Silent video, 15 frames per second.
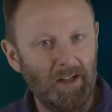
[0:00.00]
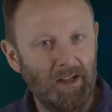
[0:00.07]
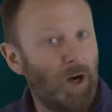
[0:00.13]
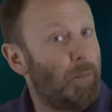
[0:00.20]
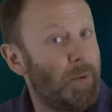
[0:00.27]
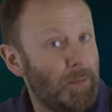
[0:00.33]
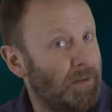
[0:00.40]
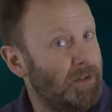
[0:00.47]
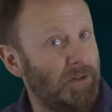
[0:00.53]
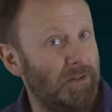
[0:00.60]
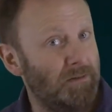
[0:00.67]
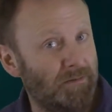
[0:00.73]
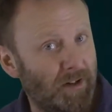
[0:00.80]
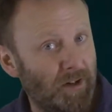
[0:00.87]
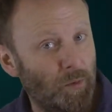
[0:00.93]
Are people
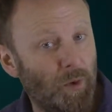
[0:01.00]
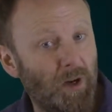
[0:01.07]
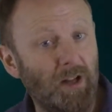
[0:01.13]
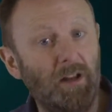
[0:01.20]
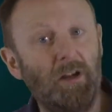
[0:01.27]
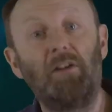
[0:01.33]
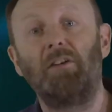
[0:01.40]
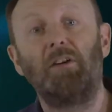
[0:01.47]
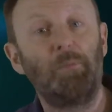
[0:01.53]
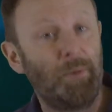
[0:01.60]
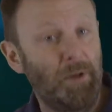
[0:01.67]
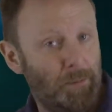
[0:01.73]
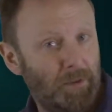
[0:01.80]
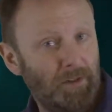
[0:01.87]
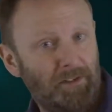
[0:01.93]
doing very well, or are
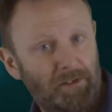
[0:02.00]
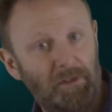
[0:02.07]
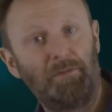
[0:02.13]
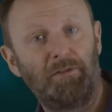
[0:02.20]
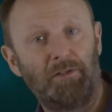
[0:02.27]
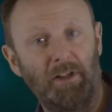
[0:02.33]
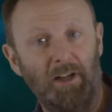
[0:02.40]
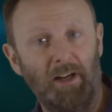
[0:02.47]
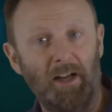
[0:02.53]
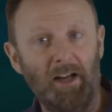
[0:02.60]
people suffering?